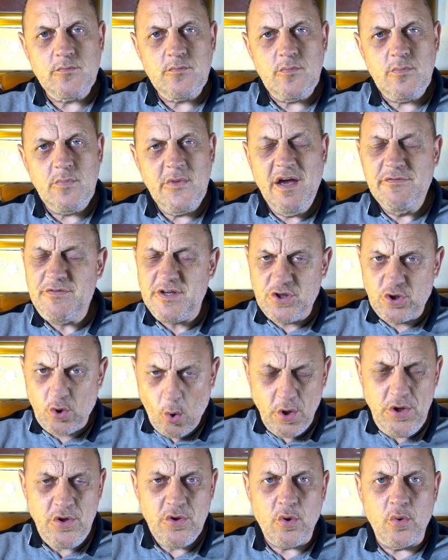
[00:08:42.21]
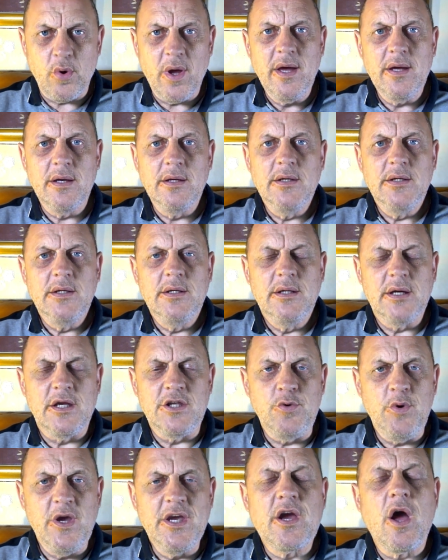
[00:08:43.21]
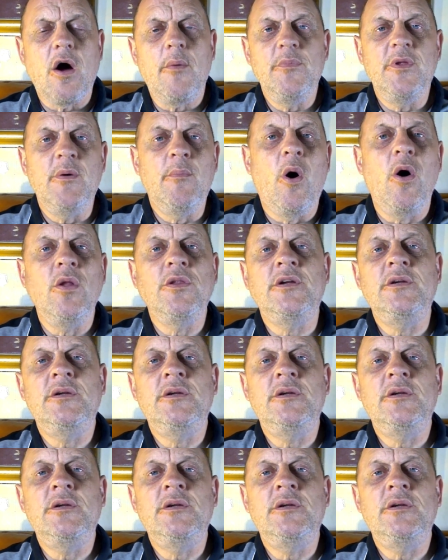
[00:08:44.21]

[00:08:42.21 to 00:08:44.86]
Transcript: If you don't do it, and you wake up in the morning